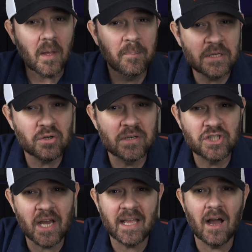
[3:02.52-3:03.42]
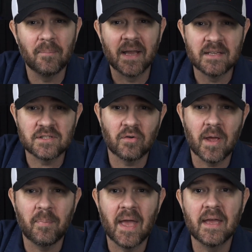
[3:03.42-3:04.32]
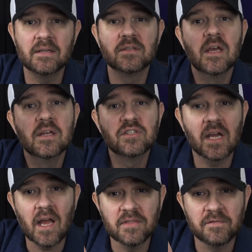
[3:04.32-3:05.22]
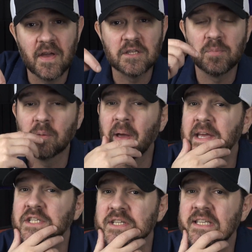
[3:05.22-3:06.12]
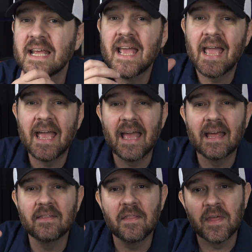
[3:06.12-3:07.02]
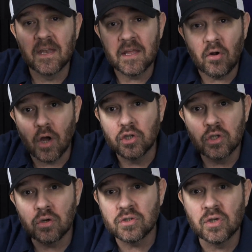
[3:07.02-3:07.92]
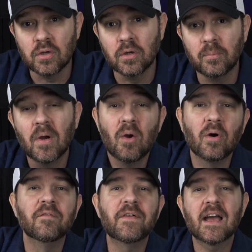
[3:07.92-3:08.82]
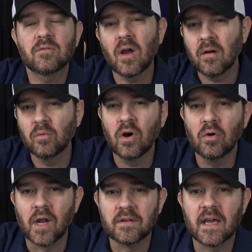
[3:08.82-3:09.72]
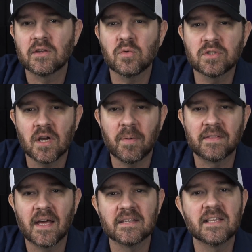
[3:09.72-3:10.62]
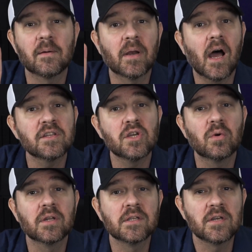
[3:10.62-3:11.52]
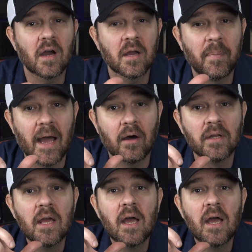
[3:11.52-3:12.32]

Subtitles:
be sure and check out my Instagram page, check out the Facebook pages, and then here on YouTube, well, in fact, we'll hold on to that because we'll talk about that in a second, but I also wanted to talk about